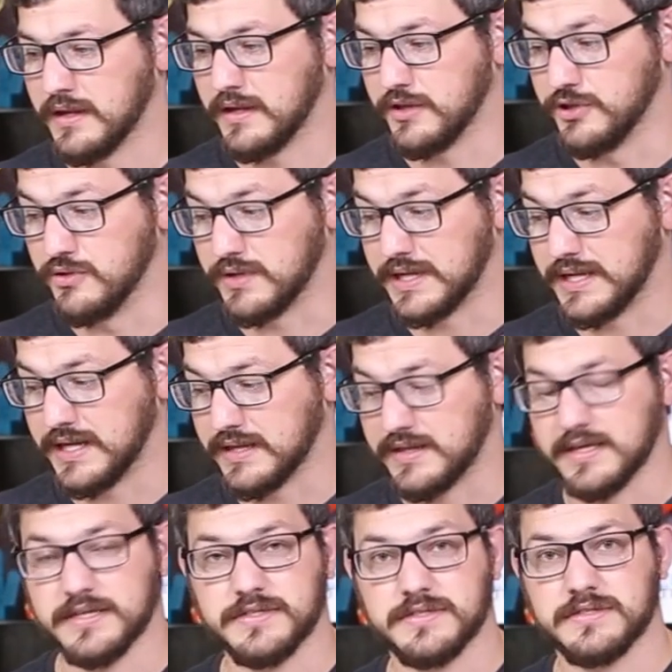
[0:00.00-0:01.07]
You can get
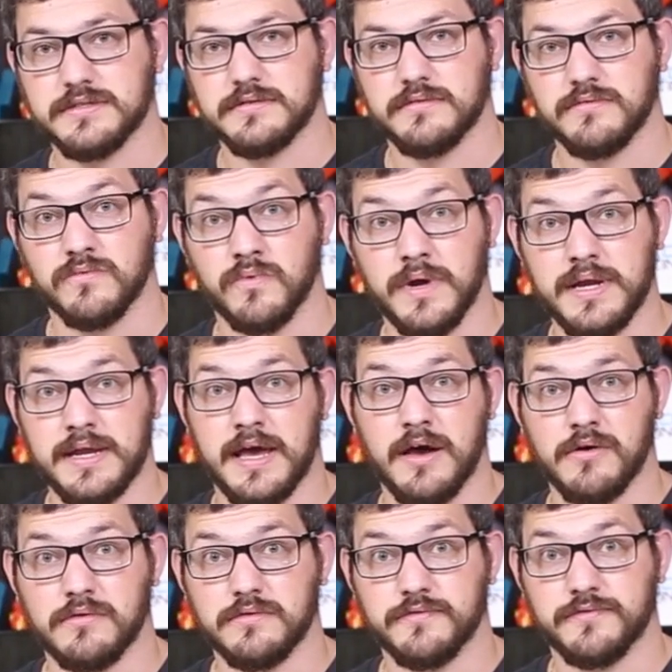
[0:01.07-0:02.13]
this right
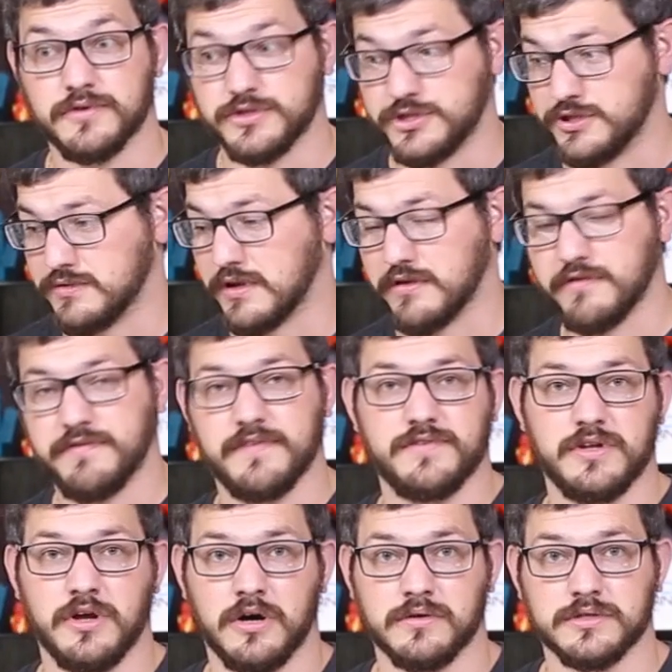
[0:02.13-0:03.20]
now for
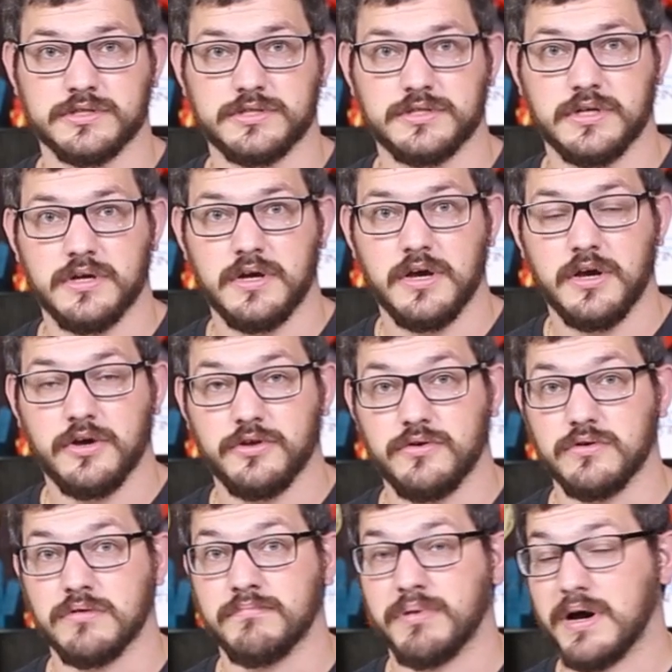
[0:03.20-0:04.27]
$250.
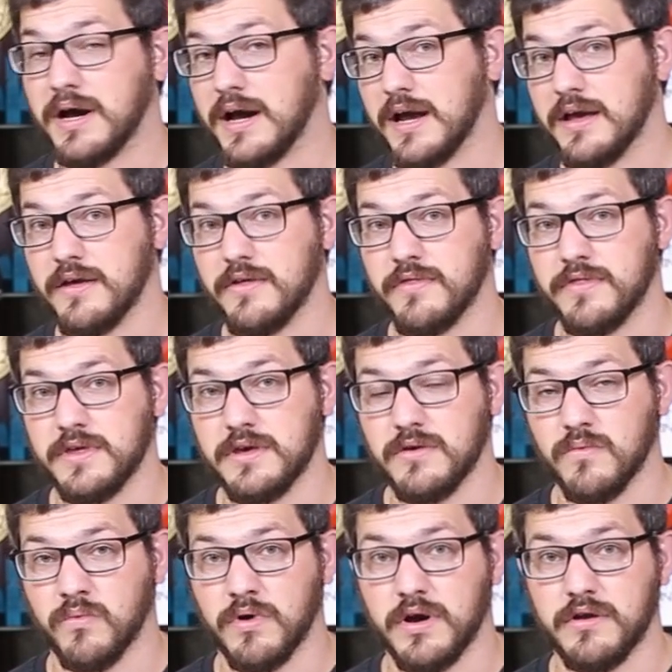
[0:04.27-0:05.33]
You can buy the
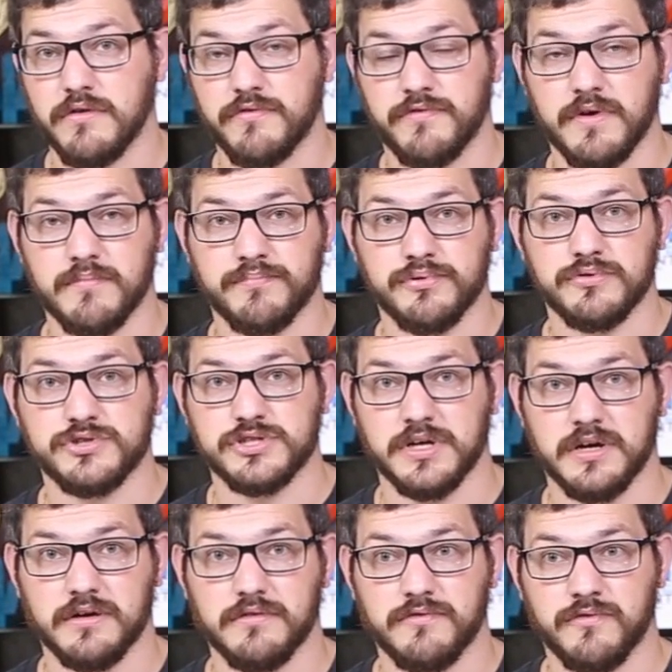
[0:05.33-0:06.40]
one from
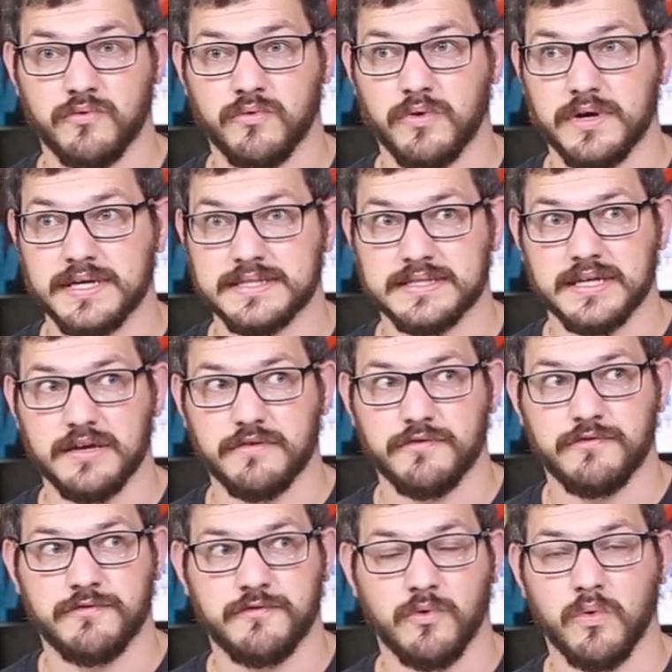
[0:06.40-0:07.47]
Prusa for, it's like
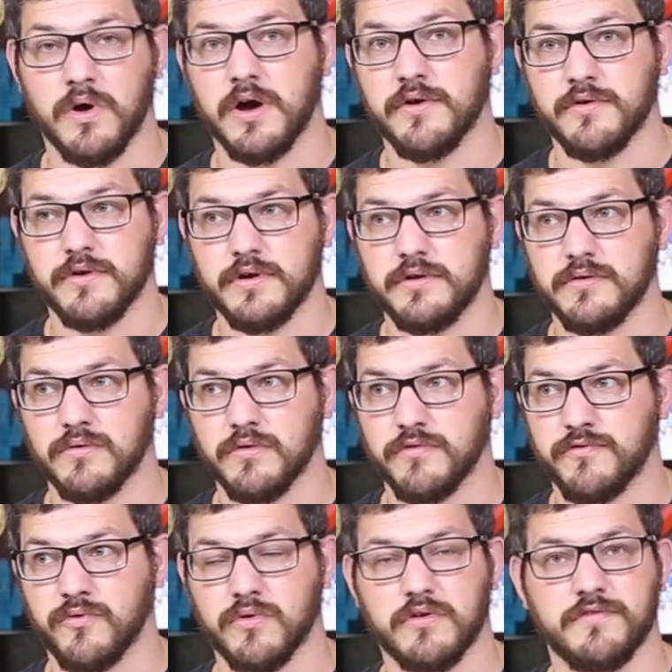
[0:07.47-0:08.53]
$400 or
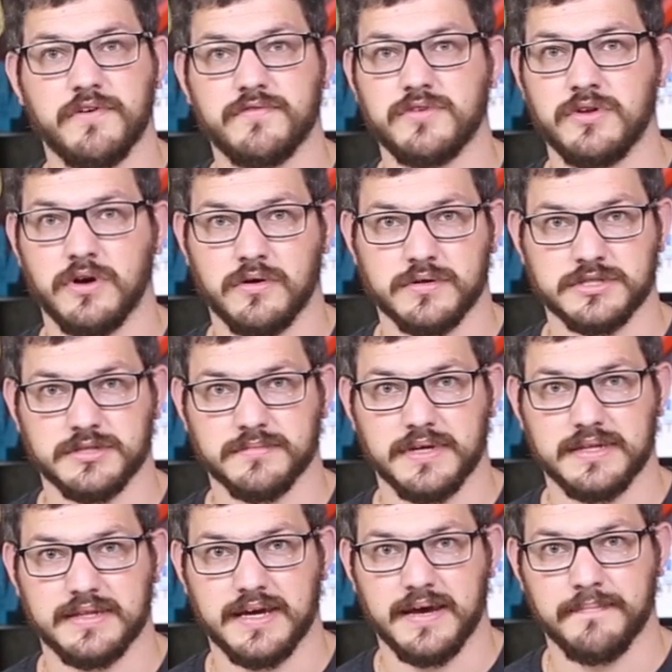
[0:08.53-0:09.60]
$450, something
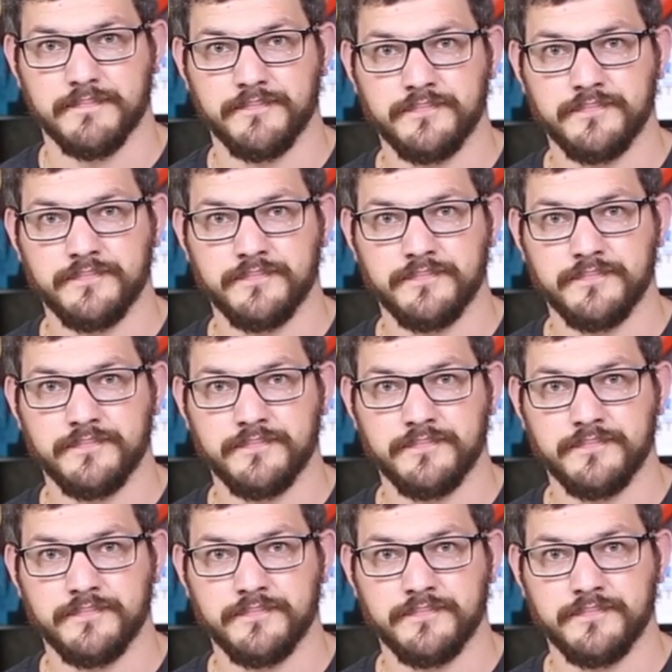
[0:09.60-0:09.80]
like that.